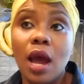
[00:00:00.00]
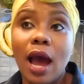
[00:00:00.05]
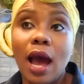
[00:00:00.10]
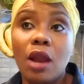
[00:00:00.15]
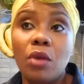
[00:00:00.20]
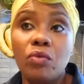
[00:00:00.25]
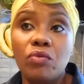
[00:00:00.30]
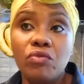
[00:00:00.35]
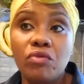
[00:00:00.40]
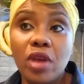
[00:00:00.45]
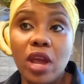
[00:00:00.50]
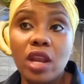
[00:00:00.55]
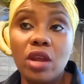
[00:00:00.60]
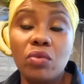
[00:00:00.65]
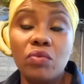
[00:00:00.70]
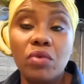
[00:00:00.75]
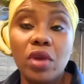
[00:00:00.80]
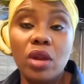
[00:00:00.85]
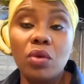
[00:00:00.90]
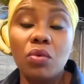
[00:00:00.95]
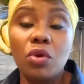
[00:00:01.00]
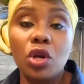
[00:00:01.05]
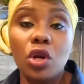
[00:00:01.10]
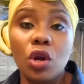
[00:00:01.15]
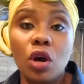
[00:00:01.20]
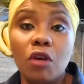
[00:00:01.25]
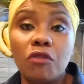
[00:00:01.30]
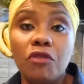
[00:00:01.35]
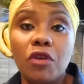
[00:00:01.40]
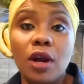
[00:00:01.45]
I really, really would
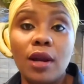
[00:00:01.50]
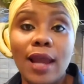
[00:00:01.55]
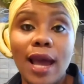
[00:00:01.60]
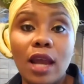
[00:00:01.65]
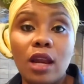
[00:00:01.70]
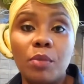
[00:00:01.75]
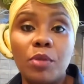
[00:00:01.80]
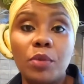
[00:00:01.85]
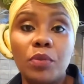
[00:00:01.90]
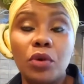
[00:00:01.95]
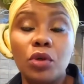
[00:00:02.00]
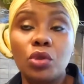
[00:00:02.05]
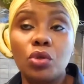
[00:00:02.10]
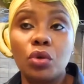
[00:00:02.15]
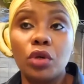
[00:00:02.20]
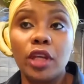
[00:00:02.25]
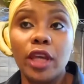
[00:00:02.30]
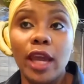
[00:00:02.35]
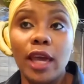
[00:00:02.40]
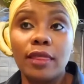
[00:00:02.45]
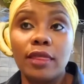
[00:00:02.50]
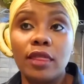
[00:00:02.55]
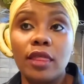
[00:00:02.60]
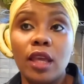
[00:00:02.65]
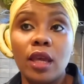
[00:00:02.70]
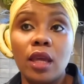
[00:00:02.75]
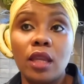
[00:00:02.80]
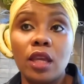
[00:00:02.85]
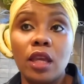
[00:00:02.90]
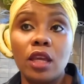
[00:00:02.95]
love for a lot of people to get
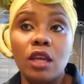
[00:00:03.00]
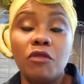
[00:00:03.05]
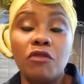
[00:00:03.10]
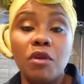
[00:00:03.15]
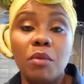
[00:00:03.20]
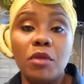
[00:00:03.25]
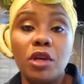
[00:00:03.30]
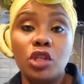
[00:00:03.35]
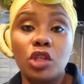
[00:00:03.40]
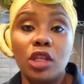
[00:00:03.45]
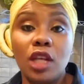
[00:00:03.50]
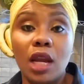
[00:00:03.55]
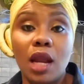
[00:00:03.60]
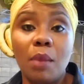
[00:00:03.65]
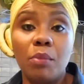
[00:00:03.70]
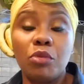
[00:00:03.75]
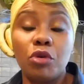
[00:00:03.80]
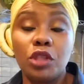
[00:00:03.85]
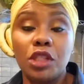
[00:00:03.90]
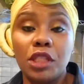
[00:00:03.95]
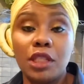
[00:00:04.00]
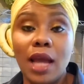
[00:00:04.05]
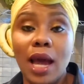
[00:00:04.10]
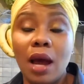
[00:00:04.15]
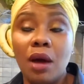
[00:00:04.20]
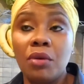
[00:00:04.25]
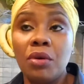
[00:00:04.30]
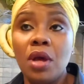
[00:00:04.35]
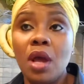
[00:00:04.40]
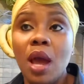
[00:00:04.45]
the information that I'm putting
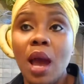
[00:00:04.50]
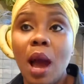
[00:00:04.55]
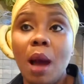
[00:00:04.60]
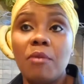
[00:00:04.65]
out.